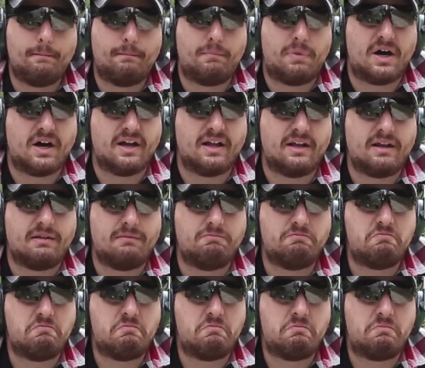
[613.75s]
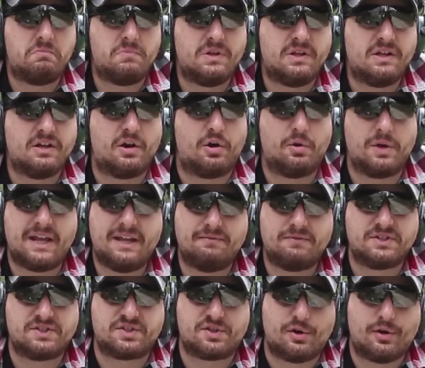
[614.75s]
But you know,
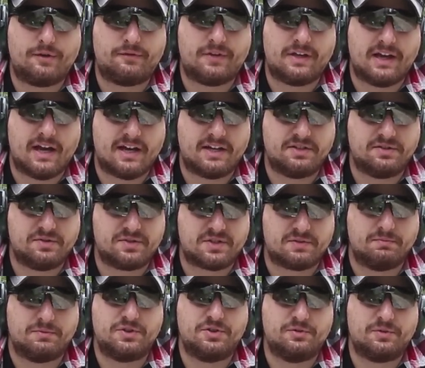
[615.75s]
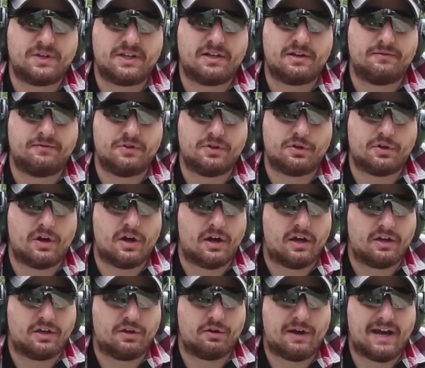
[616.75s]
even so, if you got to do some tuning of your
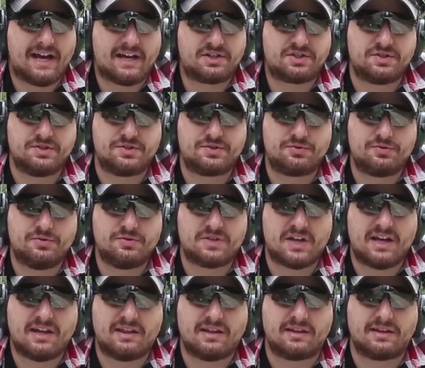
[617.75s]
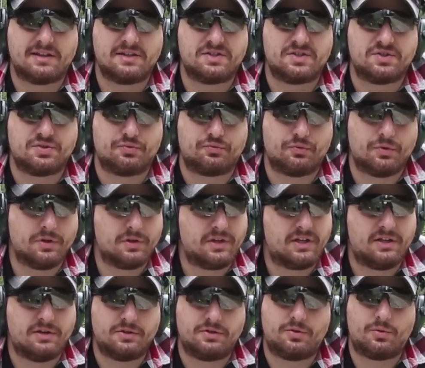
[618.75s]
action screws, I think this is a really
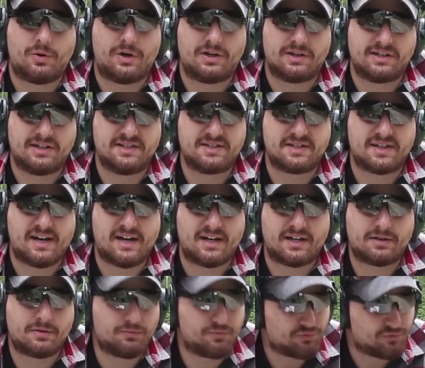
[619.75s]
good quality stock,